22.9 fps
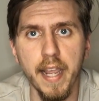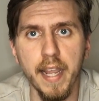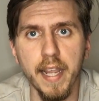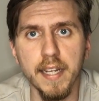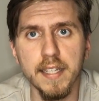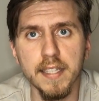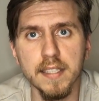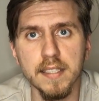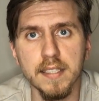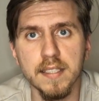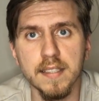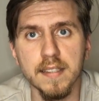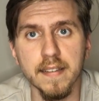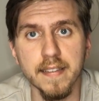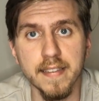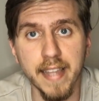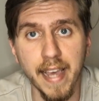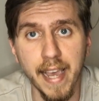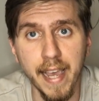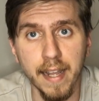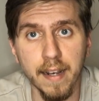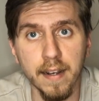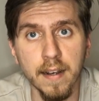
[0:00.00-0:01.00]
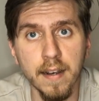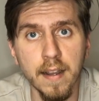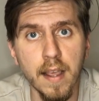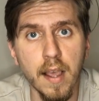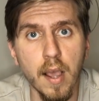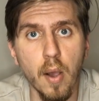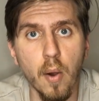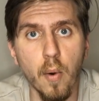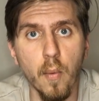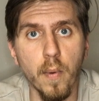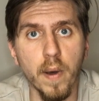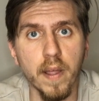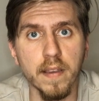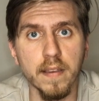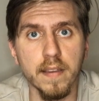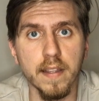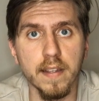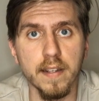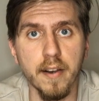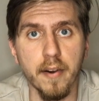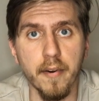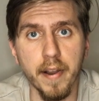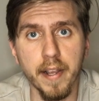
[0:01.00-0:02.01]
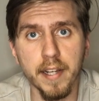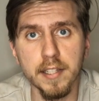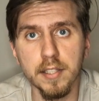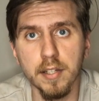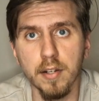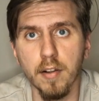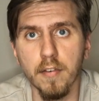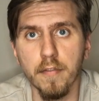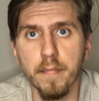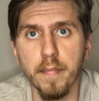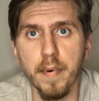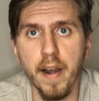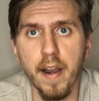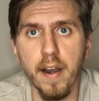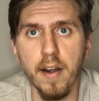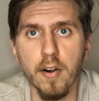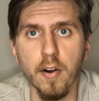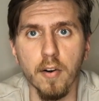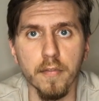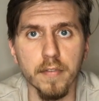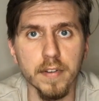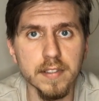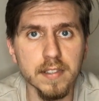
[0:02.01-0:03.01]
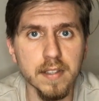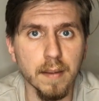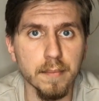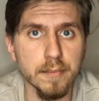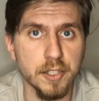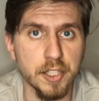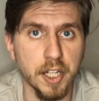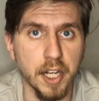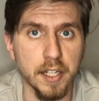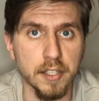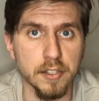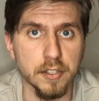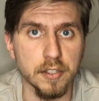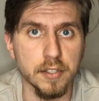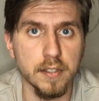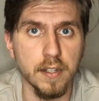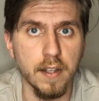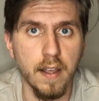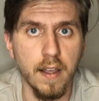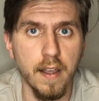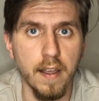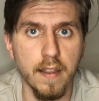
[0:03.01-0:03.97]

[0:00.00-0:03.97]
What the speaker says: It is then when the direction of prayer of Islam changed.